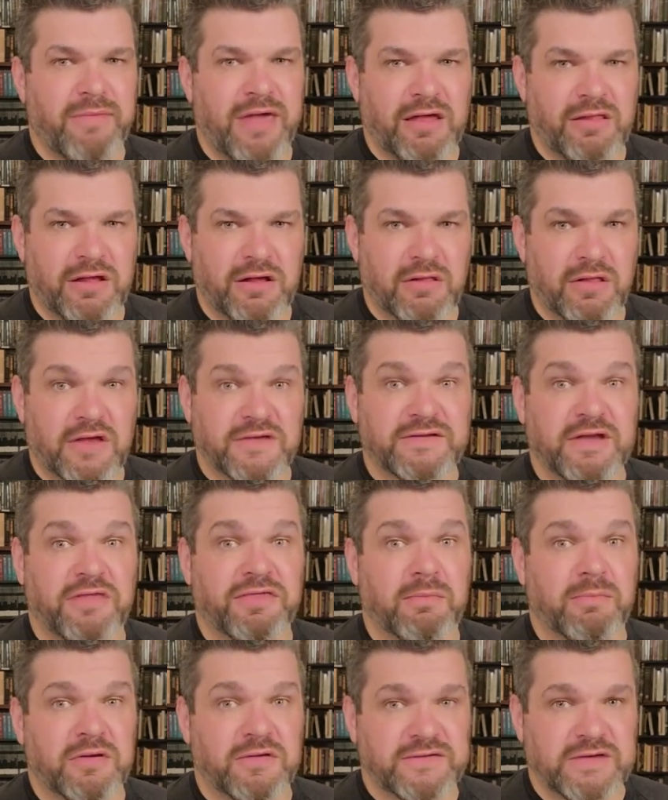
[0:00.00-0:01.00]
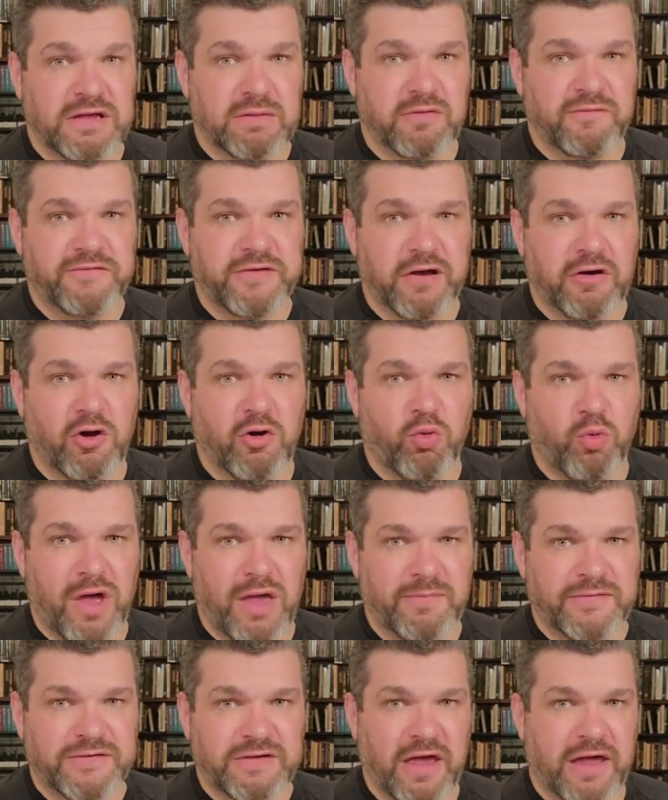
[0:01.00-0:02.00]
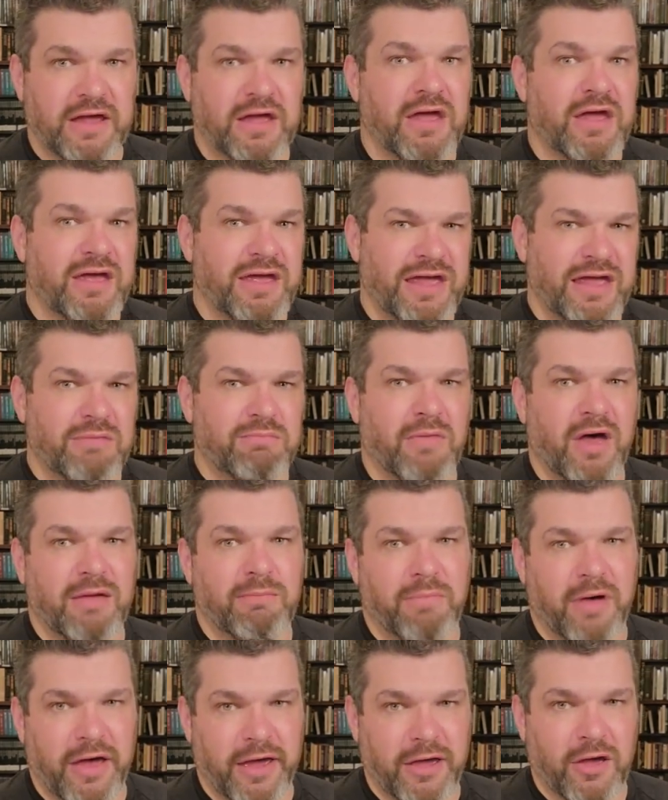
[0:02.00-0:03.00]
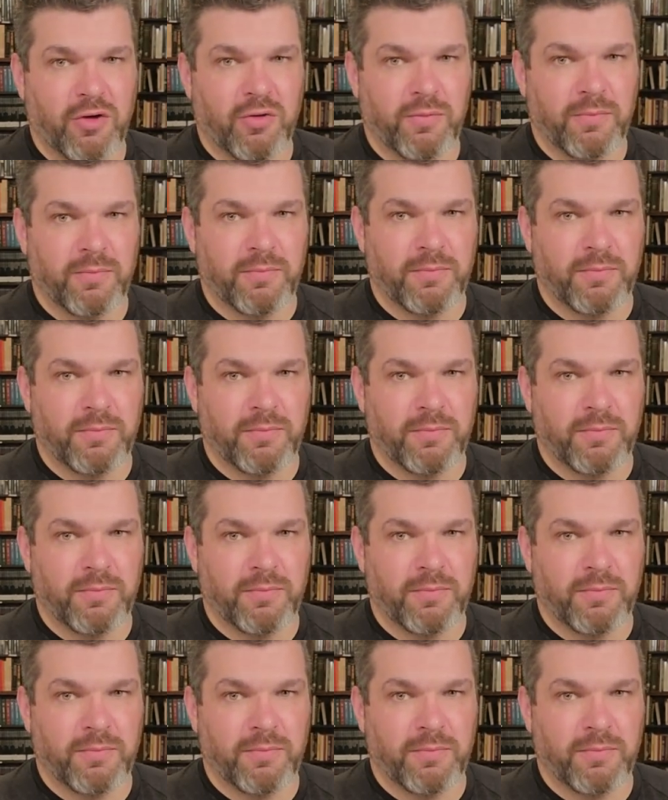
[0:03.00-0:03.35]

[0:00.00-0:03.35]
mailing list at the Museum of Tarot website in my bio.